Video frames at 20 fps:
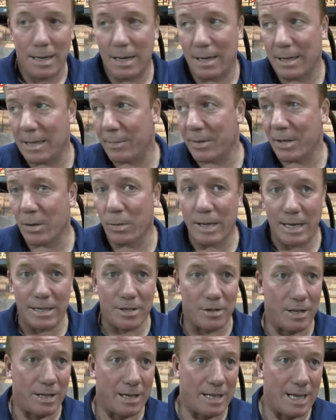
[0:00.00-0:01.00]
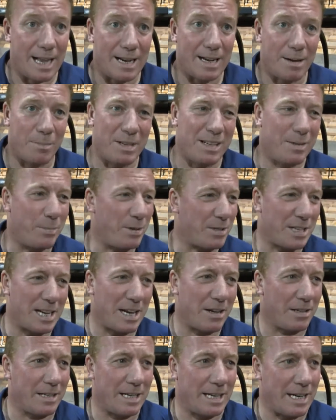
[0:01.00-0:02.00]
And then we all get done at the end, and we
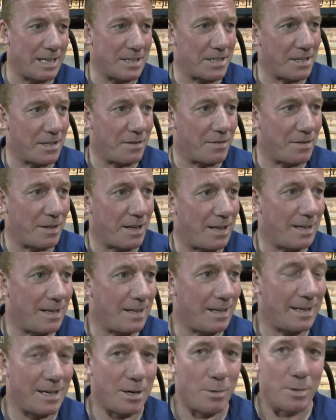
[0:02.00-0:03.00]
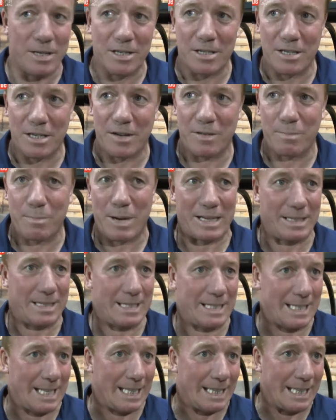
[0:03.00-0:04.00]
certainly didn't deserve that. No. You know, we deserve
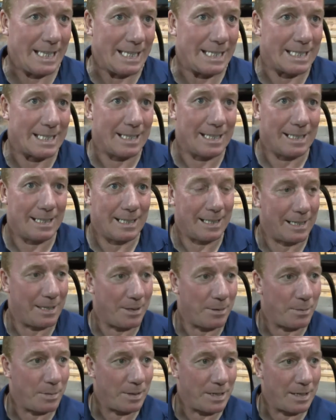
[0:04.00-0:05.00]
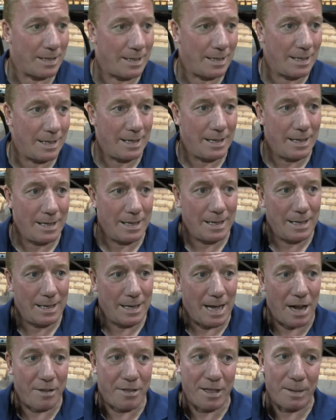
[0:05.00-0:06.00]
penalties at least. You know,
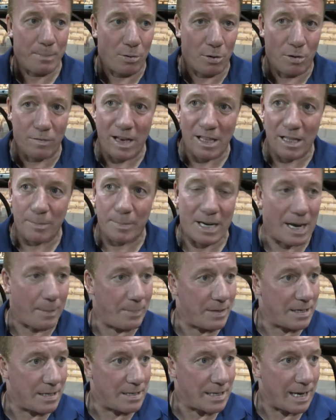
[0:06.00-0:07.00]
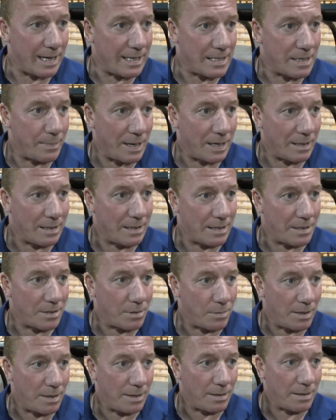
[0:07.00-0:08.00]
I think Port Vale have been happy to take it to penalties as
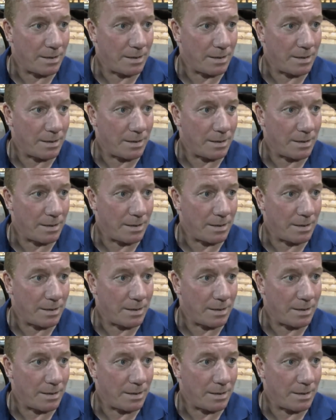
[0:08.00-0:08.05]
well.